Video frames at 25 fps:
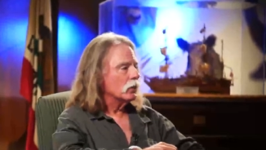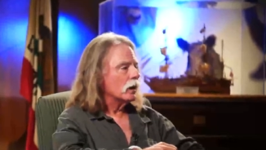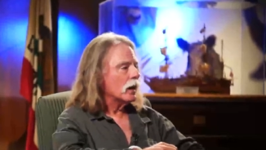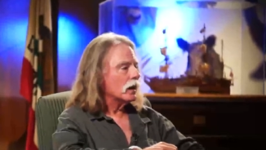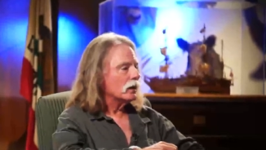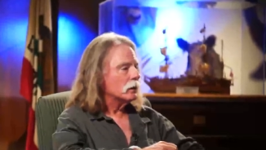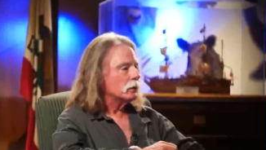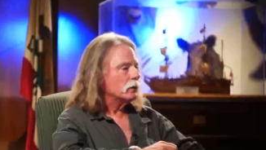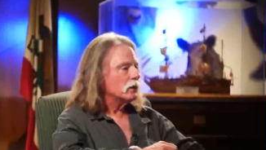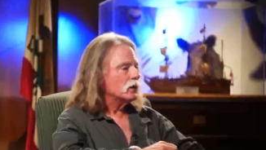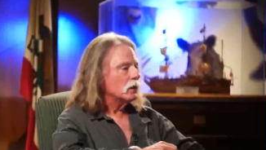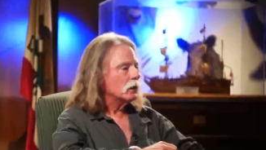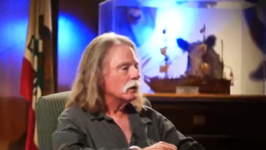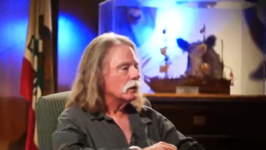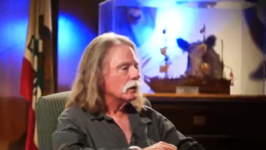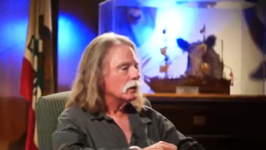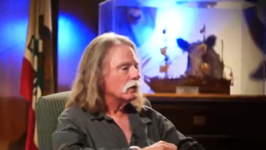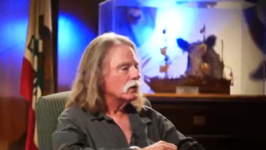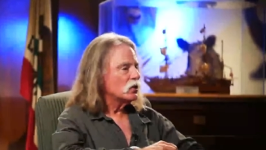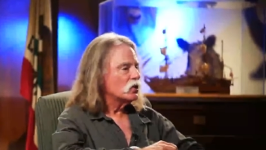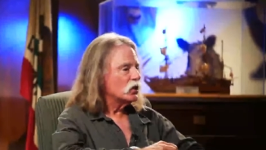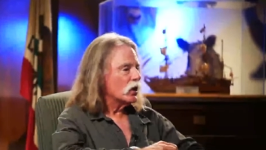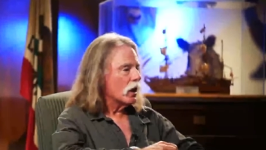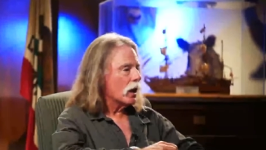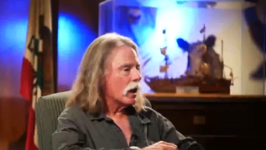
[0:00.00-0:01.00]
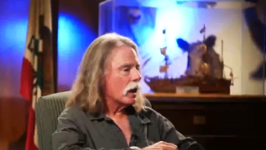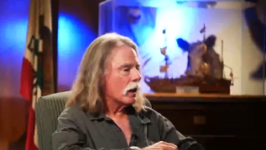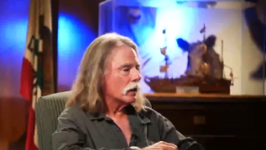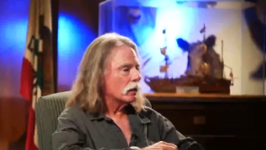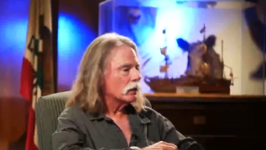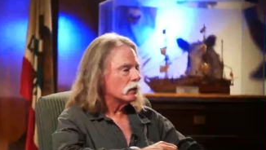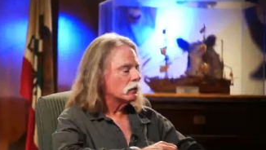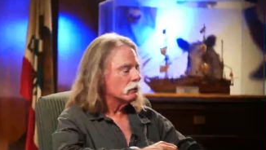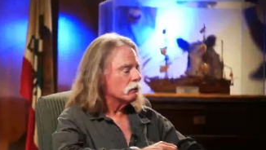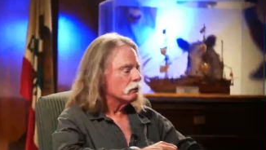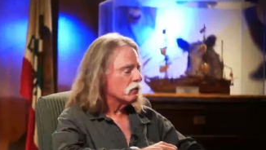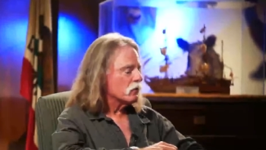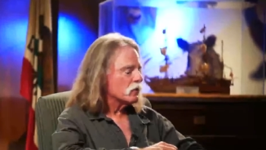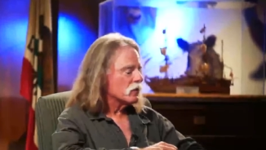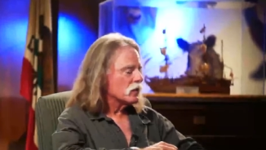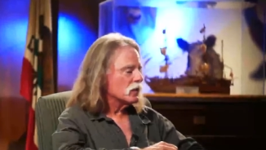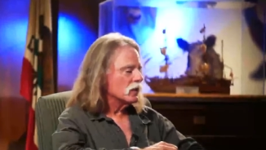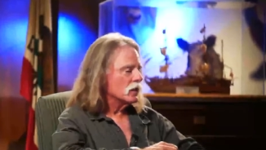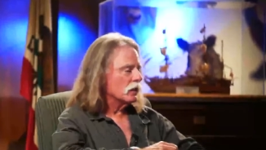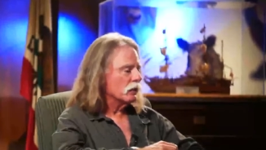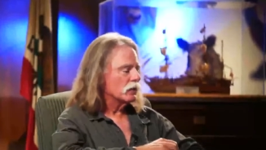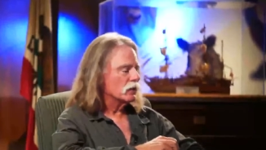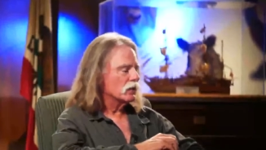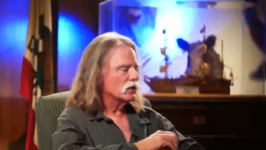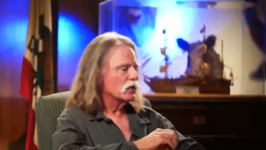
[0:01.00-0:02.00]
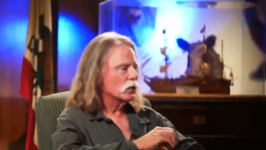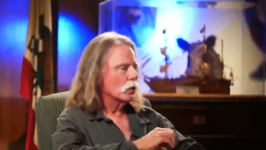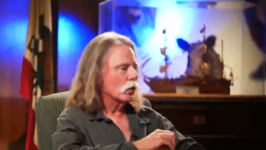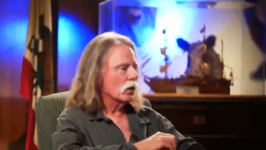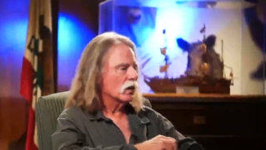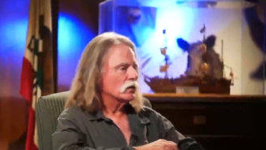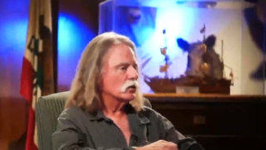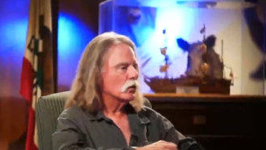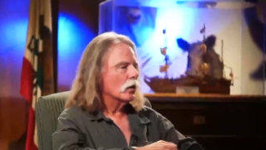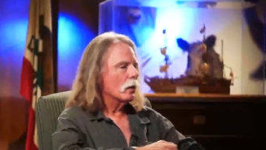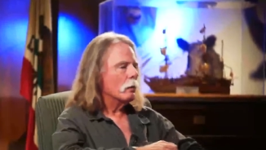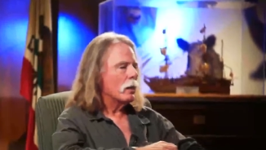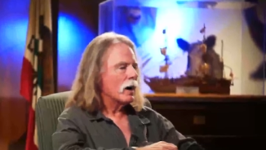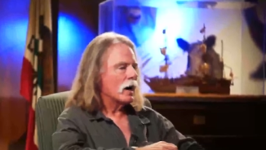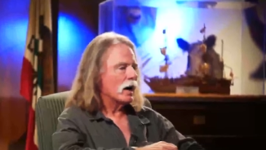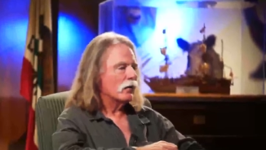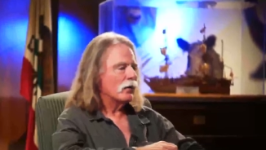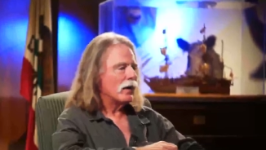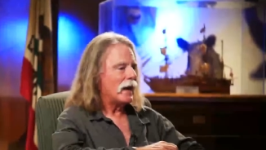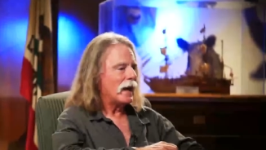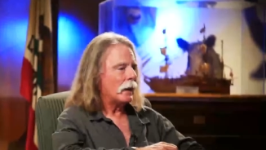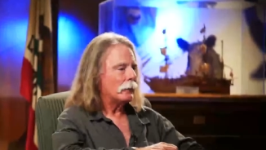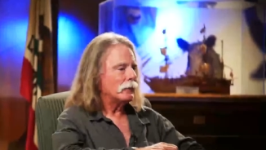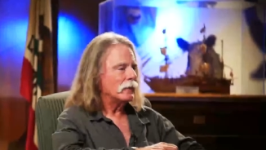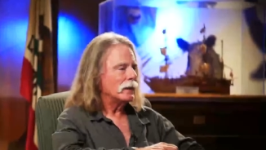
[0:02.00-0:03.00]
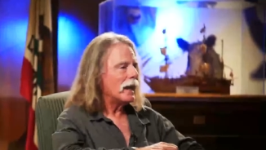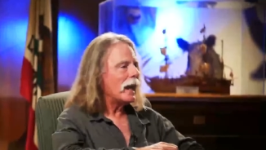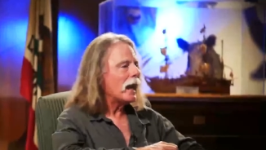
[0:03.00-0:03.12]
had to be shot, or different stories, what might have happened,